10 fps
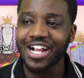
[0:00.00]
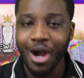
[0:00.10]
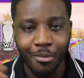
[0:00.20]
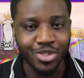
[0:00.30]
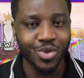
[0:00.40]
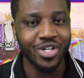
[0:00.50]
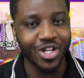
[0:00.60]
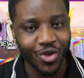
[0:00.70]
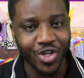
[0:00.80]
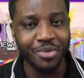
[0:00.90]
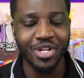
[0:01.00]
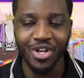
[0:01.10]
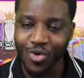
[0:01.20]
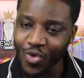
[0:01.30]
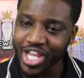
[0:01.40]
come to an agreement,
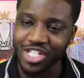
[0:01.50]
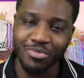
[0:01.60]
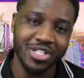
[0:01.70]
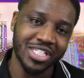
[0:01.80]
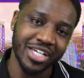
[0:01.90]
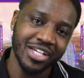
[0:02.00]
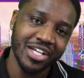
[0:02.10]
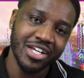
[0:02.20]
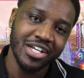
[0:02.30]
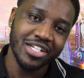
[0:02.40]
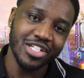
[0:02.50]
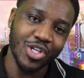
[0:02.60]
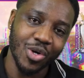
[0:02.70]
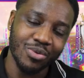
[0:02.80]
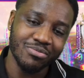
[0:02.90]
an arrangement to, you
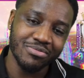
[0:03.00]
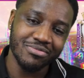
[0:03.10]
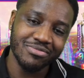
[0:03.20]
know,